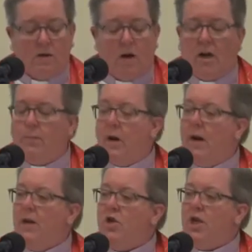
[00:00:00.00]
locked
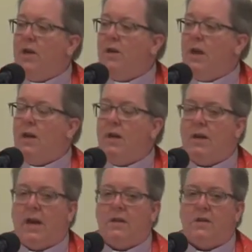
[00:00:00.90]
behind chain link
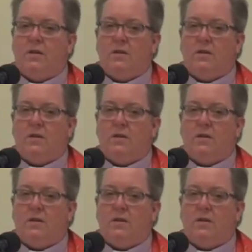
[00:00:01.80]
gates,